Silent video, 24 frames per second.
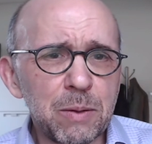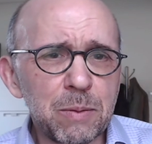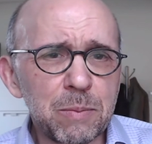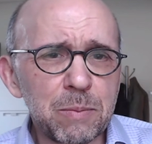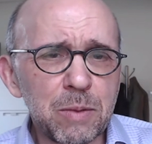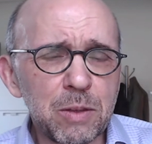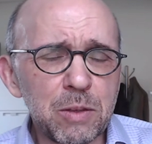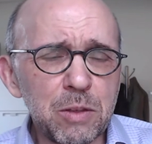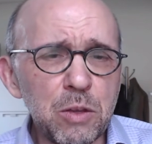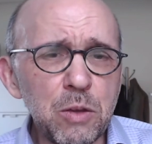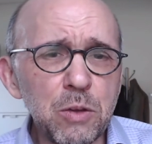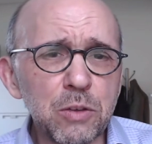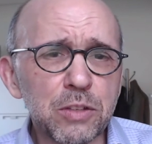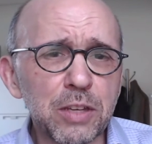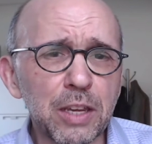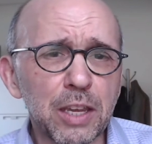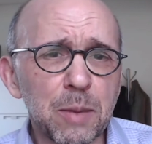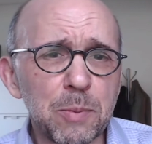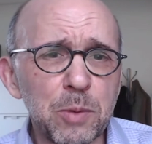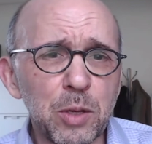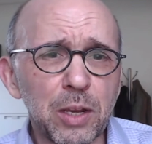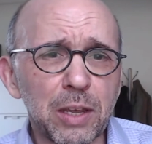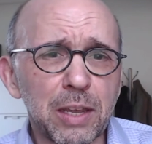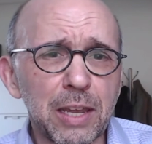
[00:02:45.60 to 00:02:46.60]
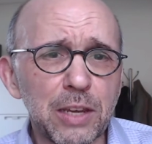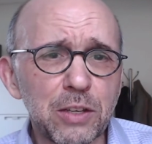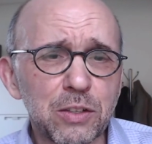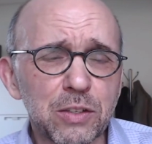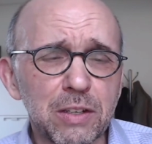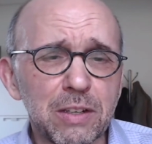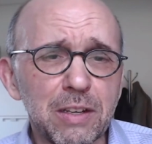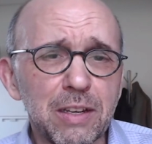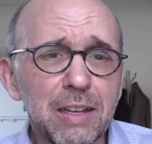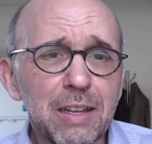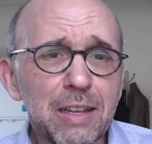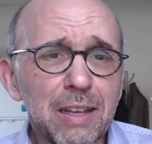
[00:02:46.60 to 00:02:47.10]
using
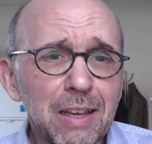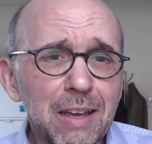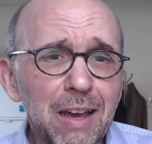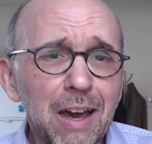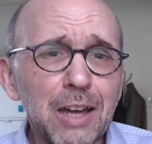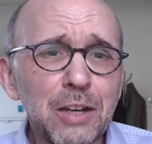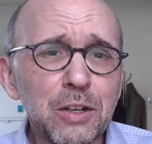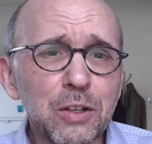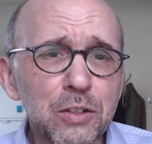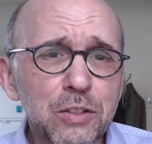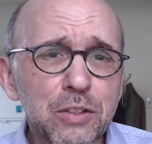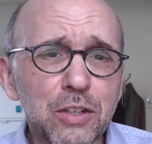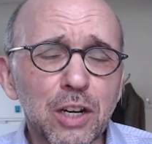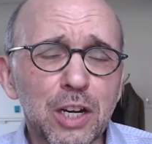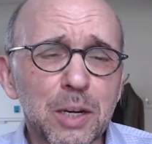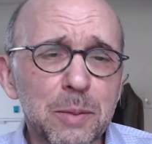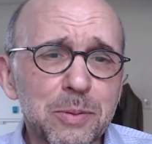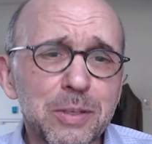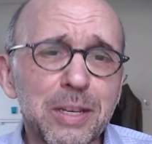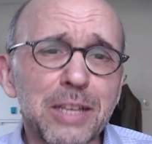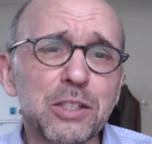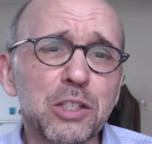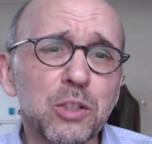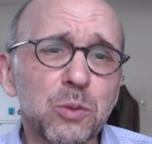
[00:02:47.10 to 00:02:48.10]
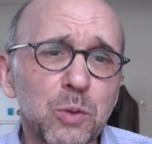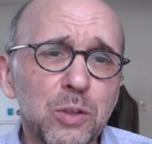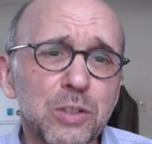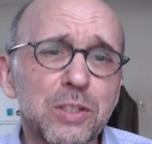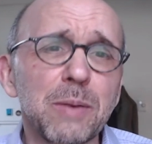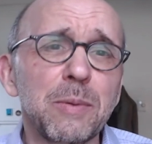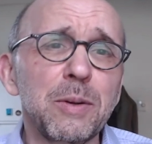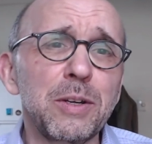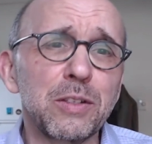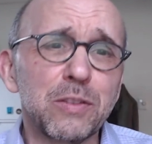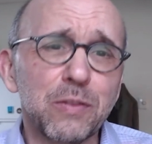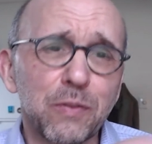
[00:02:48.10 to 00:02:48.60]
communication under circumstances where
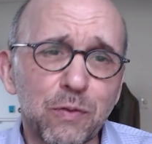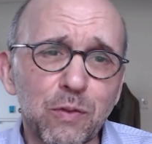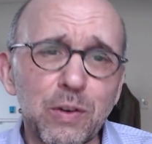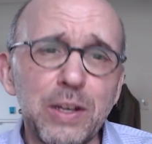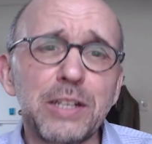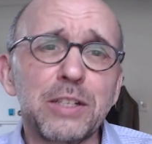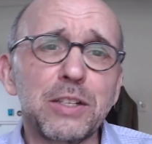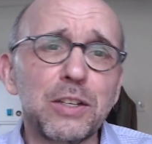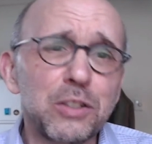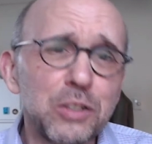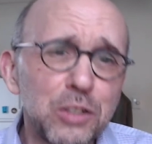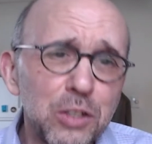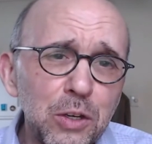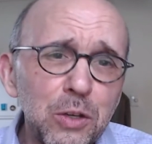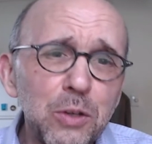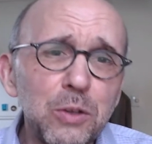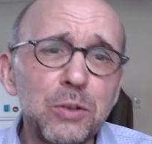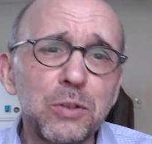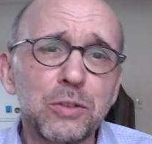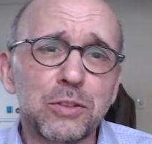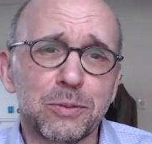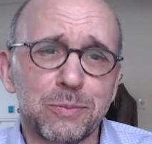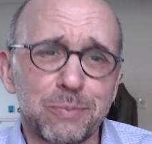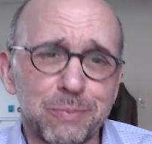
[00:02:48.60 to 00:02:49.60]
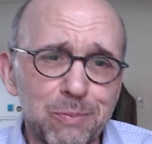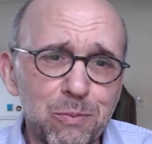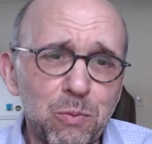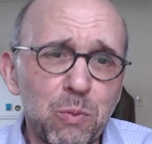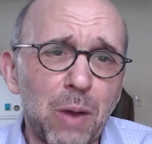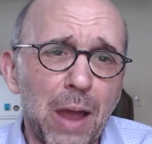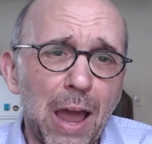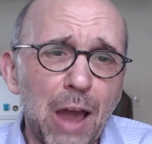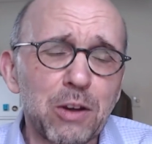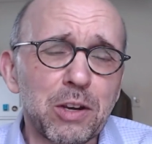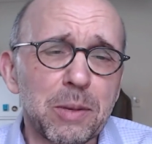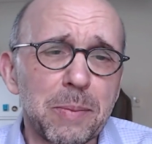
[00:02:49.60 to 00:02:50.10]
someone is free to choose
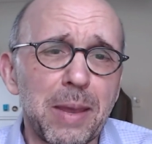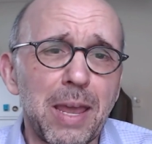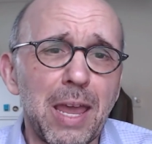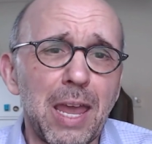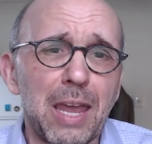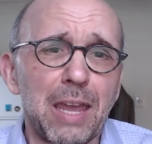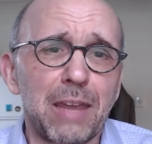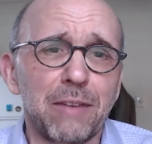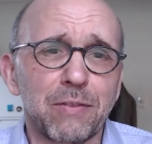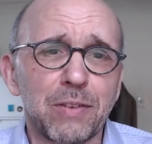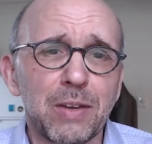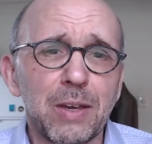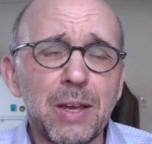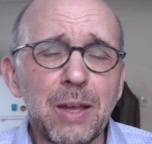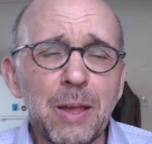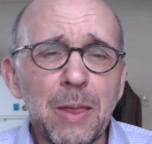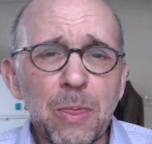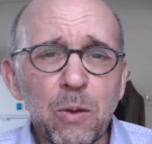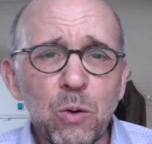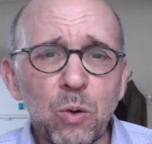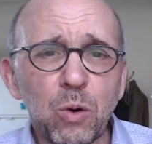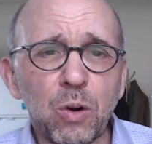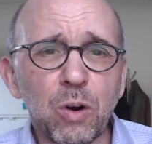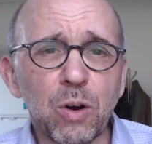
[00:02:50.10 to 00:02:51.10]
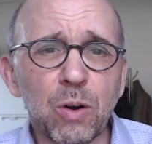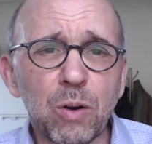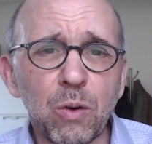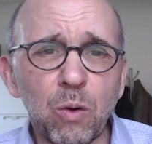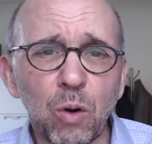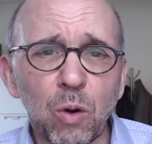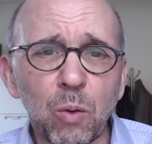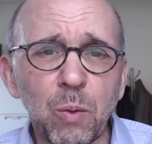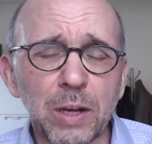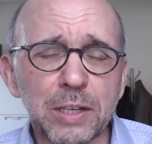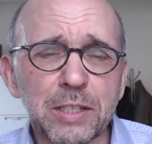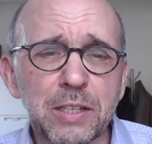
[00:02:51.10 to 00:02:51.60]
how to behave
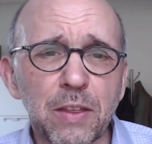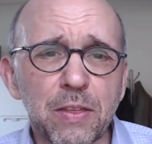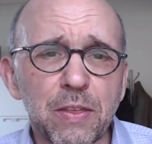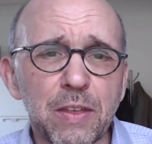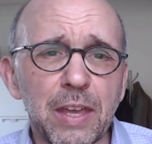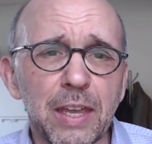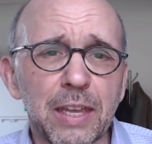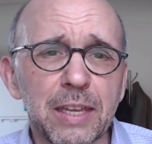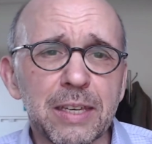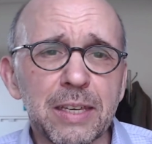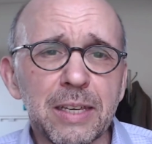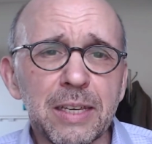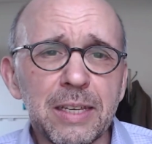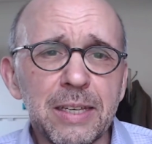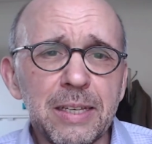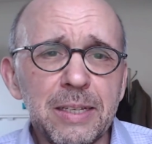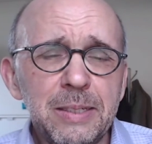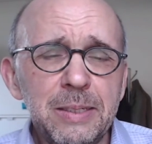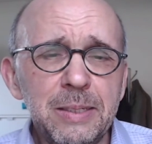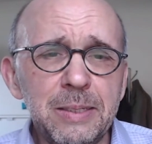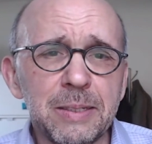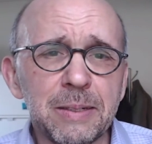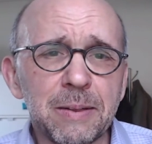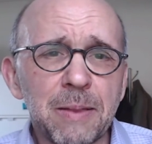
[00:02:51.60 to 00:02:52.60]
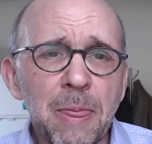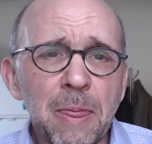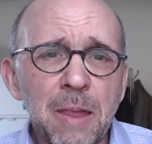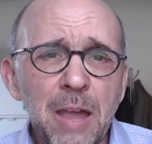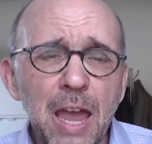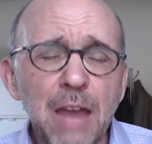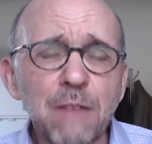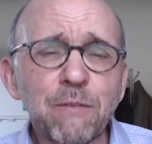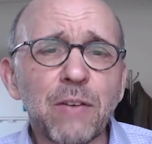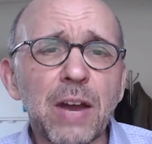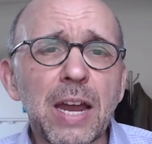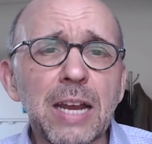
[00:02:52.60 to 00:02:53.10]
or what to think.
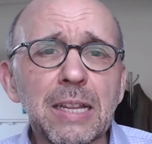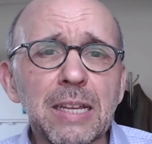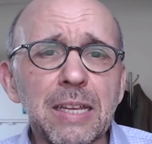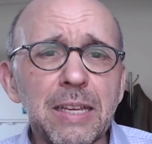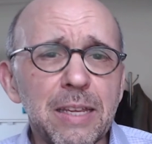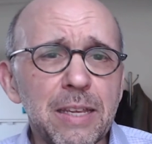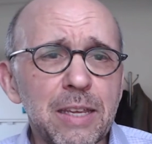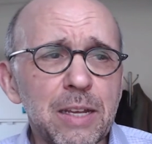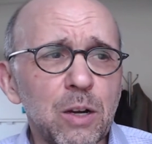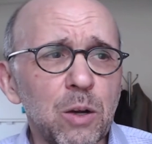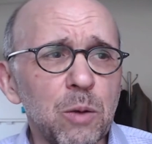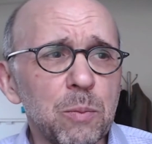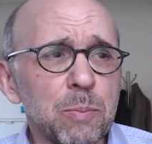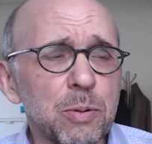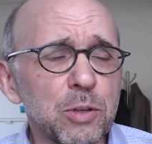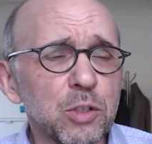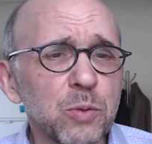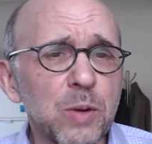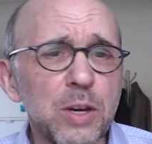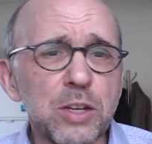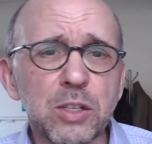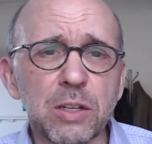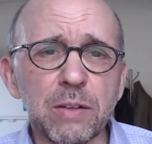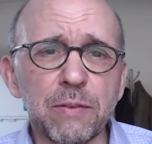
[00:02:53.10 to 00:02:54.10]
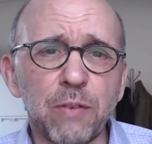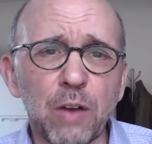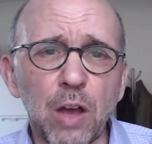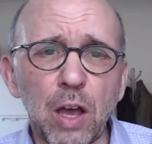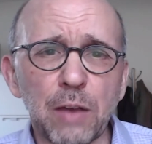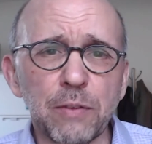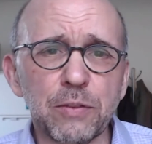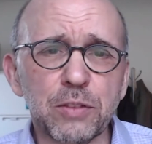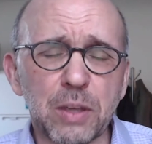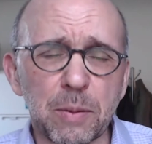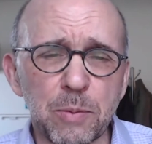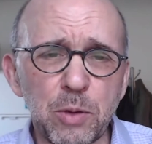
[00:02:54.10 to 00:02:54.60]
And finally, you know, persuasion
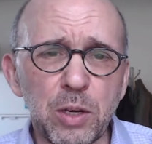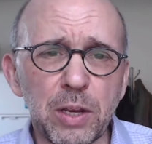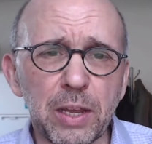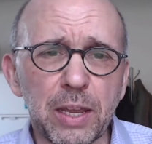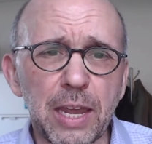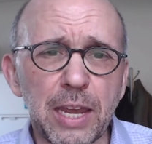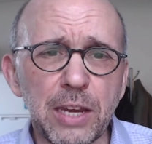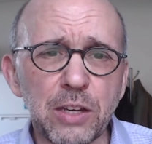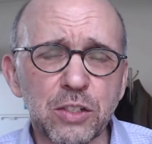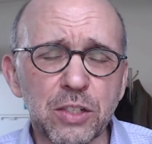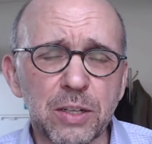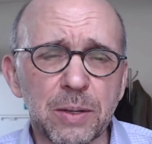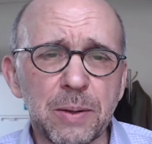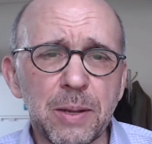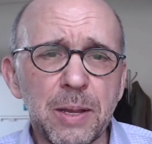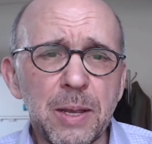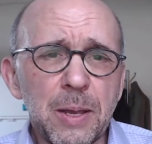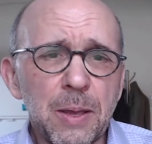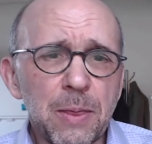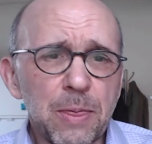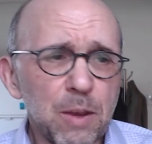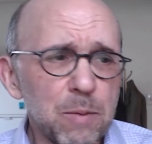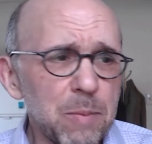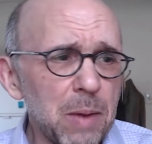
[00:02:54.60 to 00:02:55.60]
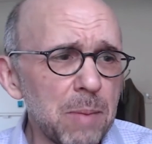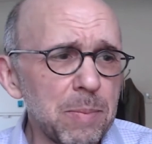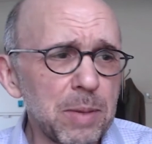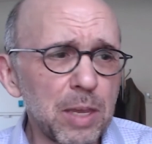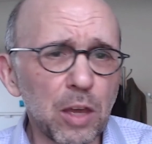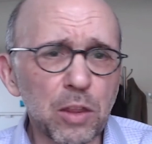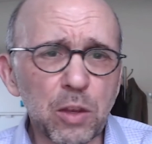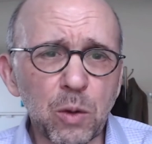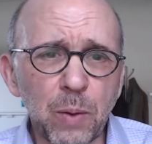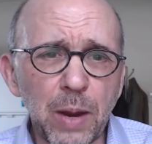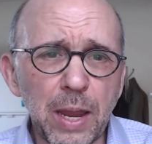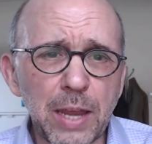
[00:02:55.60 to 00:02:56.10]
involves communication. There may be
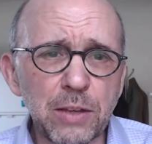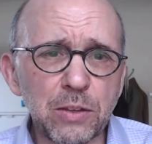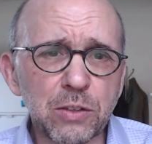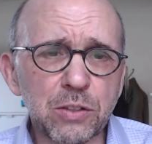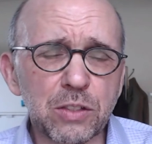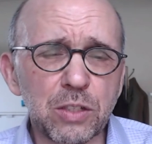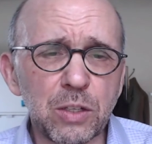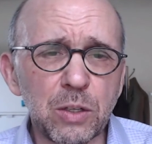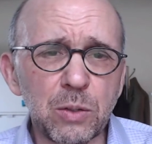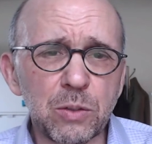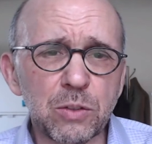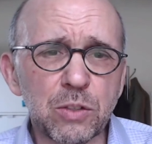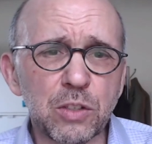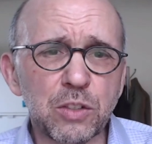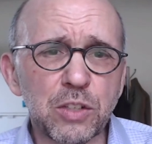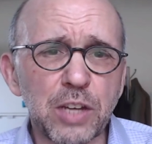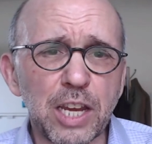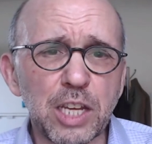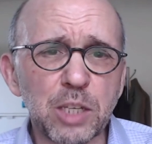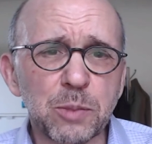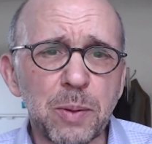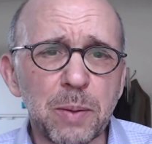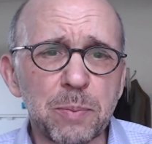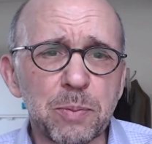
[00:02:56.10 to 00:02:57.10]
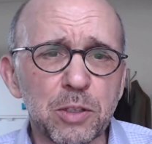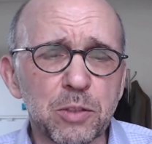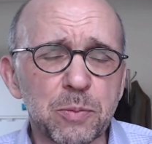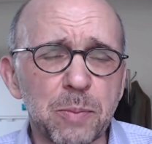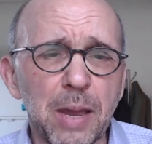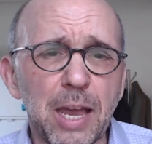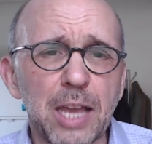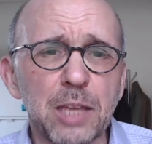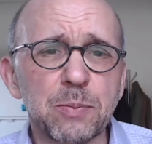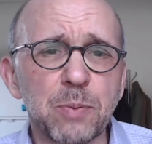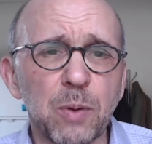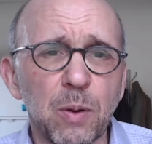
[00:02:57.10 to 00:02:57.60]
other ways to change people's
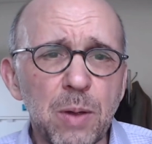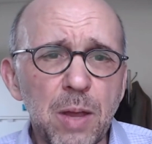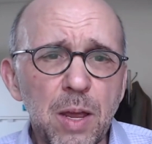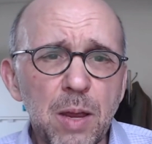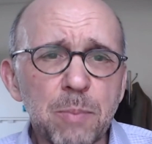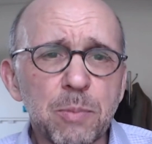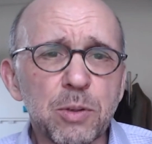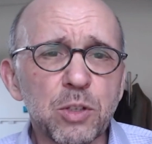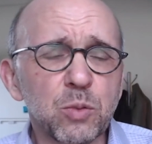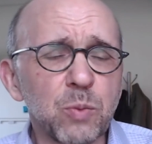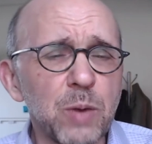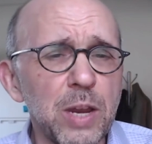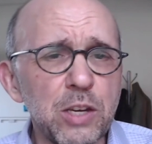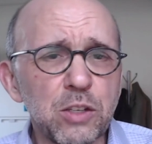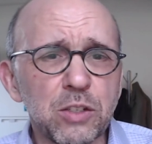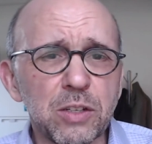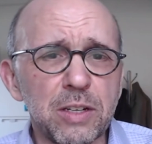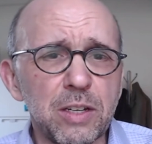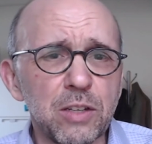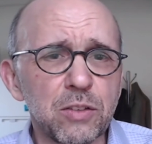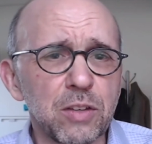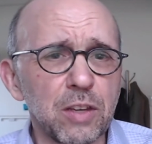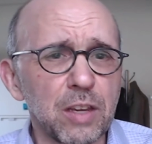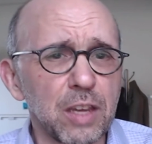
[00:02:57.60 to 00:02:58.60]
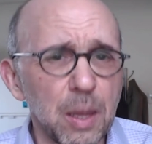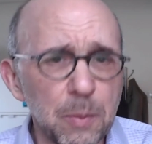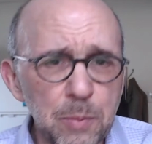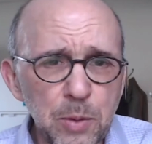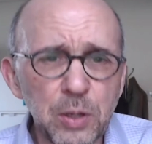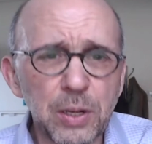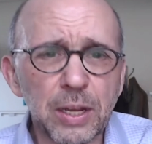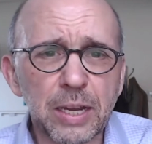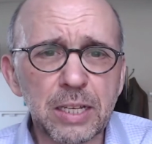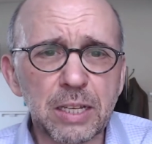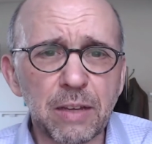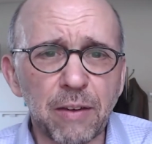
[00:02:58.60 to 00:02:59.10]
minds, but persuasion is a
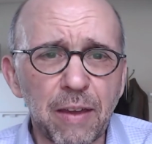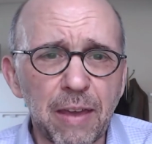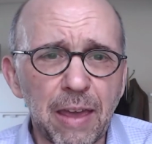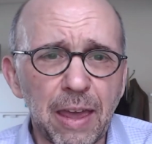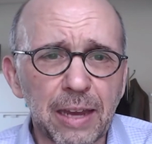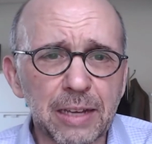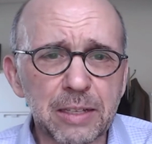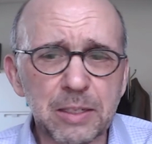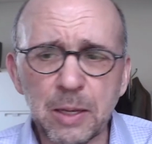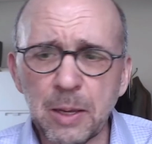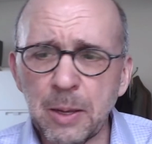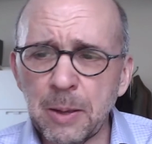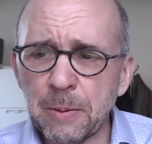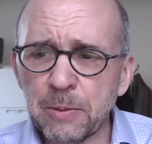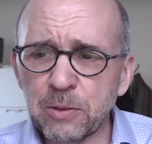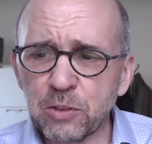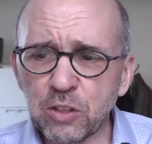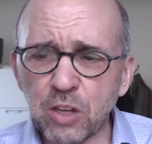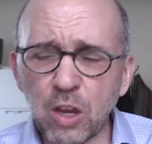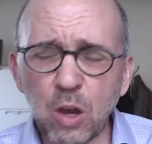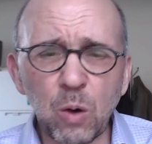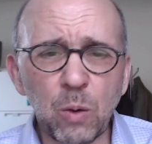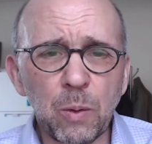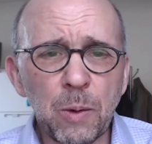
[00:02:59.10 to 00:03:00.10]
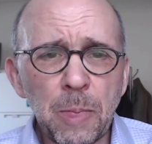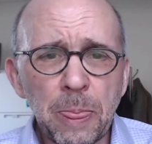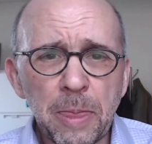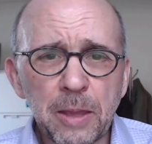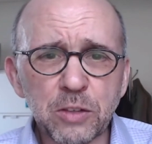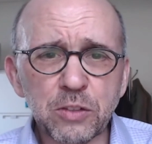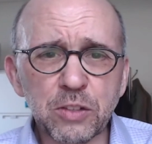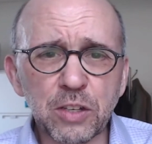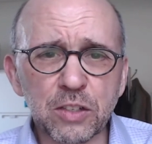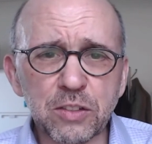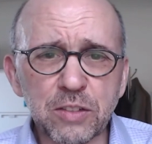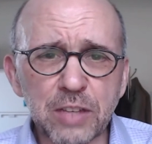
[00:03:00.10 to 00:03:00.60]
communicative act. So a
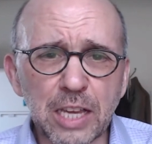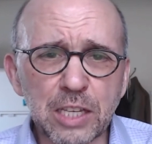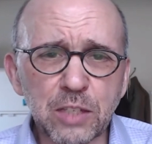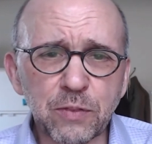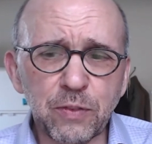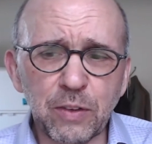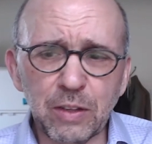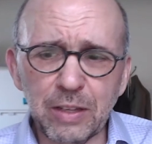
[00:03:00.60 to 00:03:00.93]
successful,